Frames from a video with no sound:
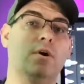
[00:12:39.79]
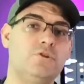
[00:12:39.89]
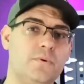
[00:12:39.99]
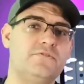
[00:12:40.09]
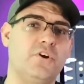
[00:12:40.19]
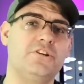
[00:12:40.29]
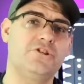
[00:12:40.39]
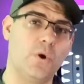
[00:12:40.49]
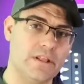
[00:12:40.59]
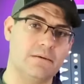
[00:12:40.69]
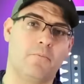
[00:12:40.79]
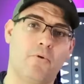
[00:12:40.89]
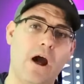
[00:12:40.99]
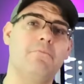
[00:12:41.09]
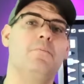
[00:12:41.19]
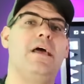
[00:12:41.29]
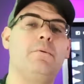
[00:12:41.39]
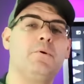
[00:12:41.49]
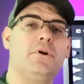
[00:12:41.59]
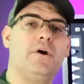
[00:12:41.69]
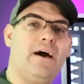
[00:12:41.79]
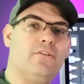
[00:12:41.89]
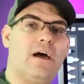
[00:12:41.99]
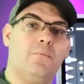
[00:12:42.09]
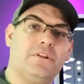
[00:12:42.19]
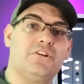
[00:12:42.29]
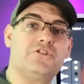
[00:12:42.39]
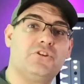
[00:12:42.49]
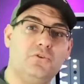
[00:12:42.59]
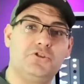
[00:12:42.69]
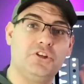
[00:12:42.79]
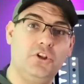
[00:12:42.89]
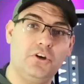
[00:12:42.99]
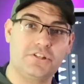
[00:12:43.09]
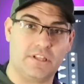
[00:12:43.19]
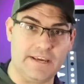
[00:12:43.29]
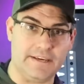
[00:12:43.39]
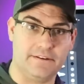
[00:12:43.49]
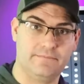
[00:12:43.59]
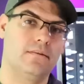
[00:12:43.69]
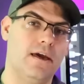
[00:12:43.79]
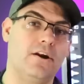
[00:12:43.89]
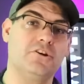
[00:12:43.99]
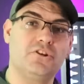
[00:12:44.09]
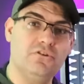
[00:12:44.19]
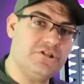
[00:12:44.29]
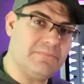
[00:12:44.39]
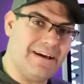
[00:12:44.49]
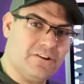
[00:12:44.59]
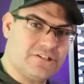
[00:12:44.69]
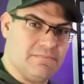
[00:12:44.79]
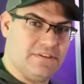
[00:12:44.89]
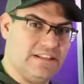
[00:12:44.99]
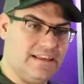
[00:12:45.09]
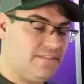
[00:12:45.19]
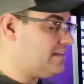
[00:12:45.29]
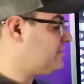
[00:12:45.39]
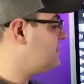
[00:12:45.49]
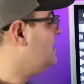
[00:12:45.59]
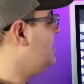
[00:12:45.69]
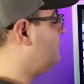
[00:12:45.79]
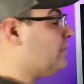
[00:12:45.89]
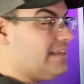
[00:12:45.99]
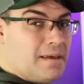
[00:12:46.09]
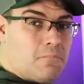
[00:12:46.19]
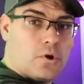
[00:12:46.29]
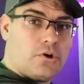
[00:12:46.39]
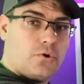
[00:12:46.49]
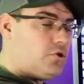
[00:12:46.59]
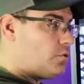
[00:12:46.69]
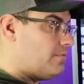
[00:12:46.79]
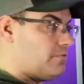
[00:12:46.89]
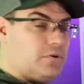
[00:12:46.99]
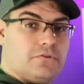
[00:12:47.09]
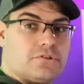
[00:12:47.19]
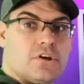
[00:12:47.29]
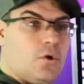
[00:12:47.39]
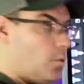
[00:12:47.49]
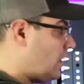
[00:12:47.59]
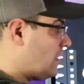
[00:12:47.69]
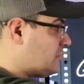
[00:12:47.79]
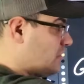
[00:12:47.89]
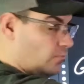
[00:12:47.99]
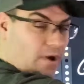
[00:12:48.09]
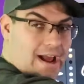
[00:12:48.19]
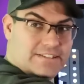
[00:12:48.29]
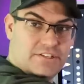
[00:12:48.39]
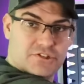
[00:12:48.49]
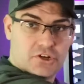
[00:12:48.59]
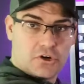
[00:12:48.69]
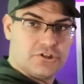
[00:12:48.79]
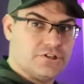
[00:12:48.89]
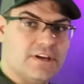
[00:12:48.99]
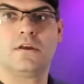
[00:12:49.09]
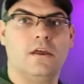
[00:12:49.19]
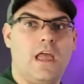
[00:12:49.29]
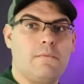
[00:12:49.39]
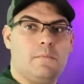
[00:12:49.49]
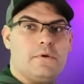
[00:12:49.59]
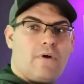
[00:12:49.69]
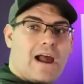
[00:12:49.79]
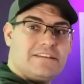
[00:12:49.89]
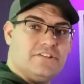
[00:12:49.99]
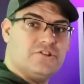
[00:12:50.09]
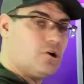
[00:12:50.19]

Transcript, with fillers: once we've started showing them a problem, now we want to outline what the solution looks like. And our solution might look something like this. If we get more Google reviews, we're actually gonna rise in search. And when we rise in